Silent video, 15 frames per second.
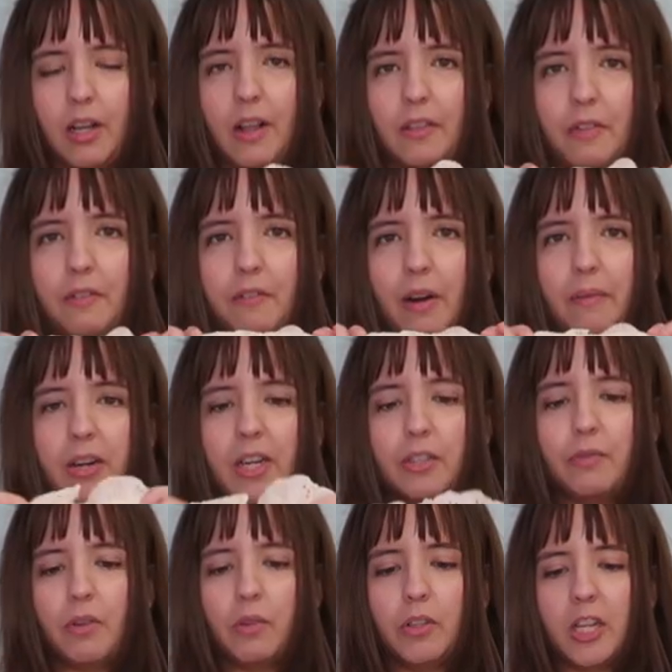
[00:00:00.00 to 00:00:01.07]
And the fabric
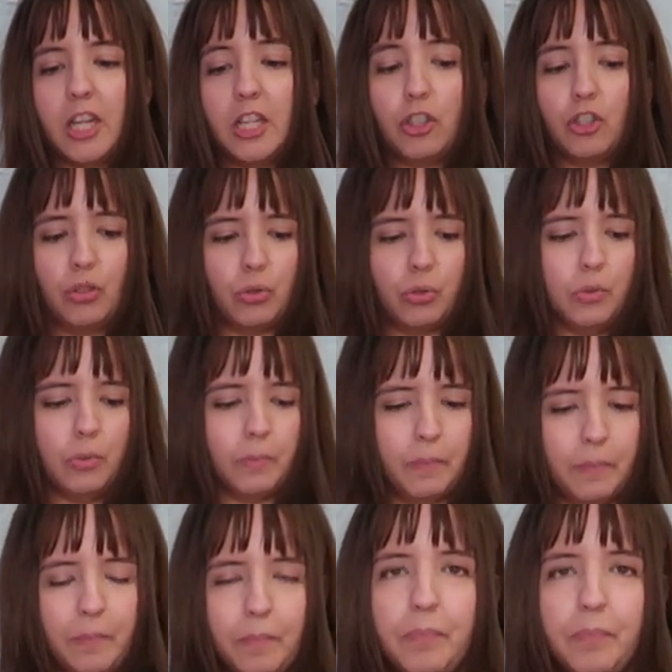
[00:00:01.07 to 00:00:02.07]
is folded in two.